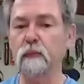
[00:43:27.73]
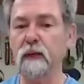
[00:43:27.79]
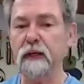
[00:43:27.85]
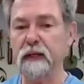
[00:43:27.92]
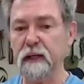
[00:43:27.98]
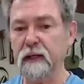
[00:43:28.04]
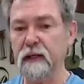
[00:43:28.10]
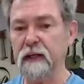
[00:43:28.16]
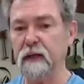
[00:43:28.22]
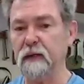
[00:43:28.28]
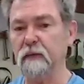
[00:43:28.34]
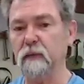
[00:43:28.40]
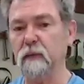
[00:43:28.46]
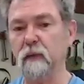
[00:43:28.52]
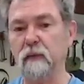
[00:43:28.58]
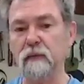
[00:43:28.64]
being in here
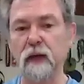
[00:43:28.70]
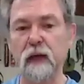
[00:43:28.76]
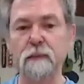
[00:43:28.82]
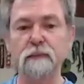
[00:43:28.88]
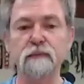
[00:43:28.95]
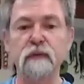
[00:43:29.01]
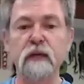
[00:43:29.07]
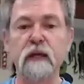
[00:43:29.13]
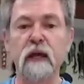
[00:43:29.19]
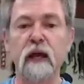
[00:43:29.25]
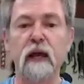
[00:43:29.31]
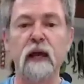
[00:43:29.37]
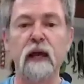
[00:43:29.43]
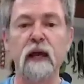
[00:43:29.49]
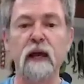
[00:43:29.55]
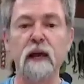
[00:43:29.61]
with all of
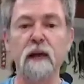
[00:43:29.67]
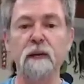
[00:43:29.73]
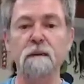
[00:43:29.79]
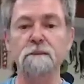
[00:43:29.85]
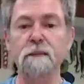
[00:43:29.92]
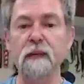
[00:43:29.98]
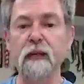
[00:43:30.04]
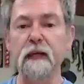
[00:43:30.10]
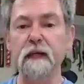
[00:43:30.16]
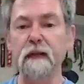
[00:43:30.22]
that.